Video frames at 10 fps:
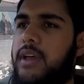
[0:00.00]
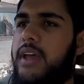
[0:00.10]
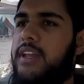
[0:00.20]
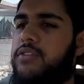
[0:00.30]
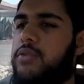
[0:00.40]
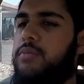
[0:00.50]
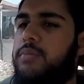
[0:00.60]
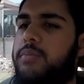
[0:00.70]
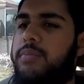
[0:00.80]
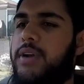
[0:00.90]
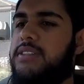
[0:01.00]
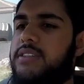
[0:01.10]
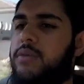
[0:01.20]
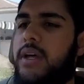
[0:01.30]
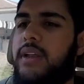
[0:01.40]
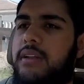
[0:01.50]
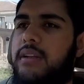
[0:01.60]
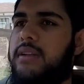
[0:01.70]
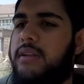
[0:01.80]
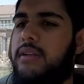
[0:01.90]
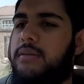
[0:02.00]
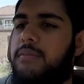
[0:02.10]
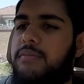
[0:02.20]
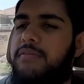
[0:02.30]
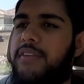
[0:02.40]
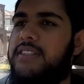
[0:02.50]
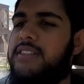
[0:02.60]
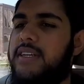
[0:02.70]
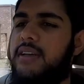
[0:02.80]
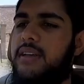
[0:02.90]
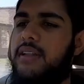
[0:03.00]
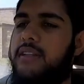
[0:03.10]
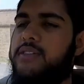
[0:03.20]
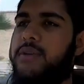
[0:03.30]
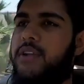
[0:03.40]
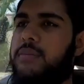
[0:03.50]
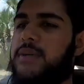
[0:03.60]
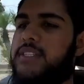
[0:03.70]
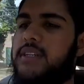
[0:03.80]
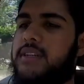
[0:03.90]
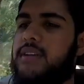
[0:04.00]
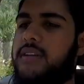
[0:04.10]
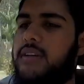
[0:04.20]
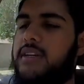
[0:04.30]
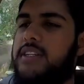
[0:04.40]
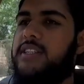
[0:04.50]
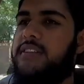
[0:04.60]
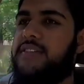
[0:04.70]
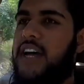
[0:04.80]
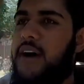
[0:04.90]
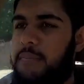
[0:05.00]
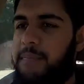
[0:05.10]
And if you press the 1 facing the speedometer, it shifts up.